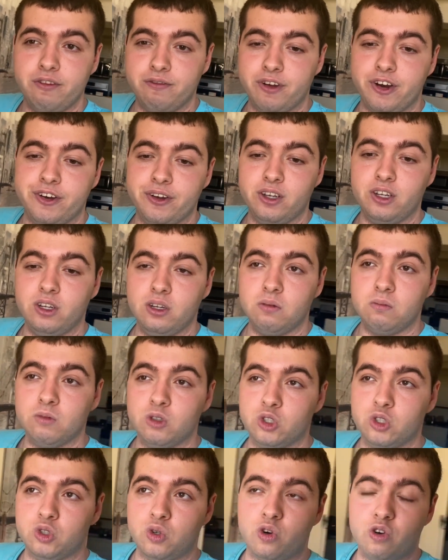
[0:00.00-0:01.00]
very
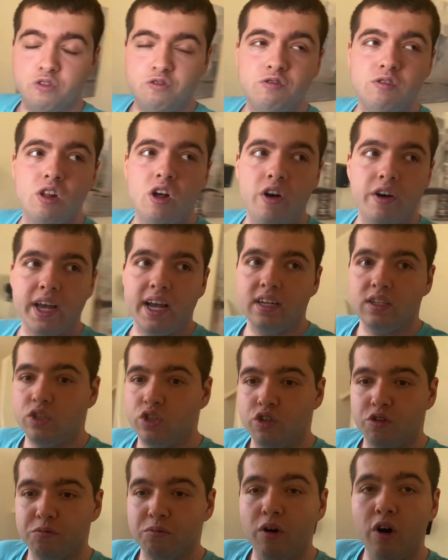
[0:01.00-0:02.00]
short vlog, as
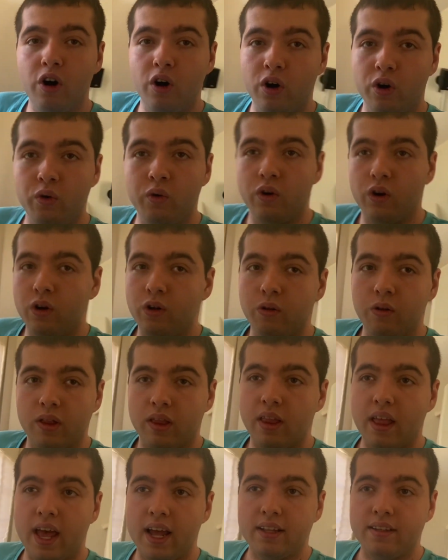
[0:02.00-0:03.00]
tomorrow we'll
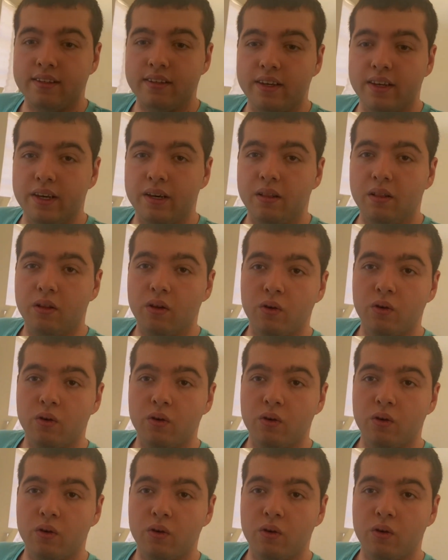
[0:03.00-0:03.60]
head to